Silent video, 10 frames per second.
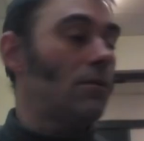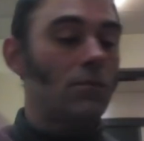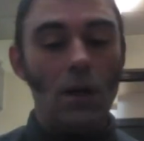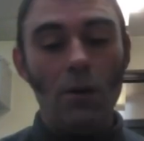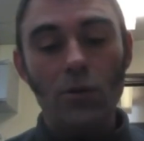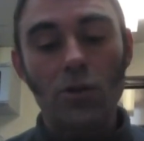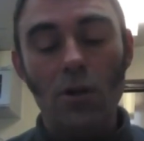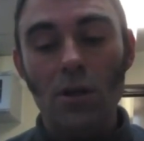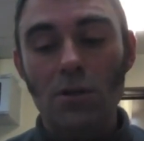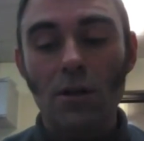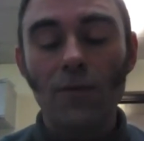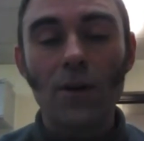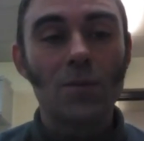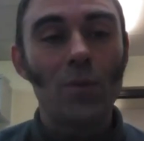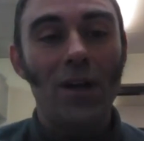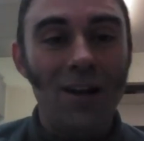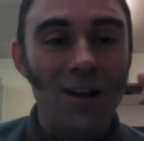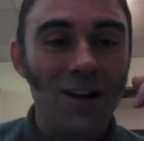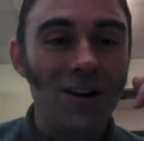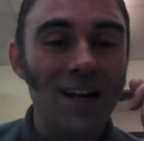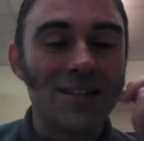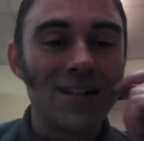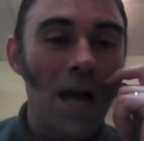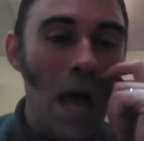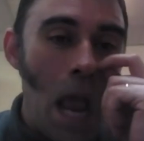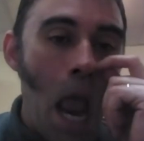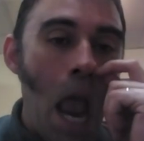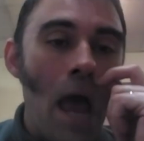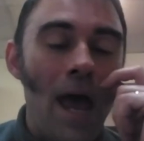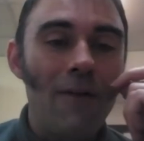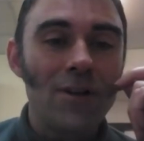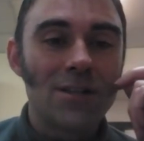uh, I won't show you the certificates, but you, you, need to have a